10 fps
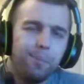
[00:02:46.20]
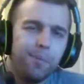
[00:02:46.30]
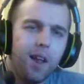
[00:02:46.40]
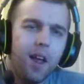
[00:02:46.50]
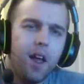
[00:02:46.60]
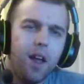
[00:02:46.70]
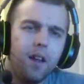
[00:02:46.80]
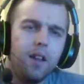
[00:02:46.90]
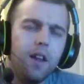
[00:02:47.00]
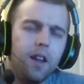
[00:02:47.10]
Uh,
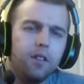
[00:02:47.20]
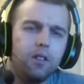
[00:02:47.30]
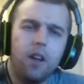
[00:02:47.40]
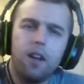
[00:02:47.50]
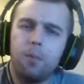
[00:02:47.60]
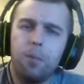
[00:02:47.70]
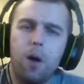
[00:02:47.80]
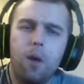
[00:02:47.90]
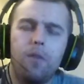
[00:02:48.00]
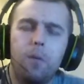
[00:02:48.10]
yeah, so that's about
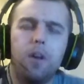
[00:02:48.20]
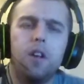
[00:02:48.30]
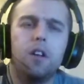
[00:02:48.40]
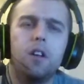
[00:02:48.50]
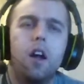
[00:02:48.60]
it for me.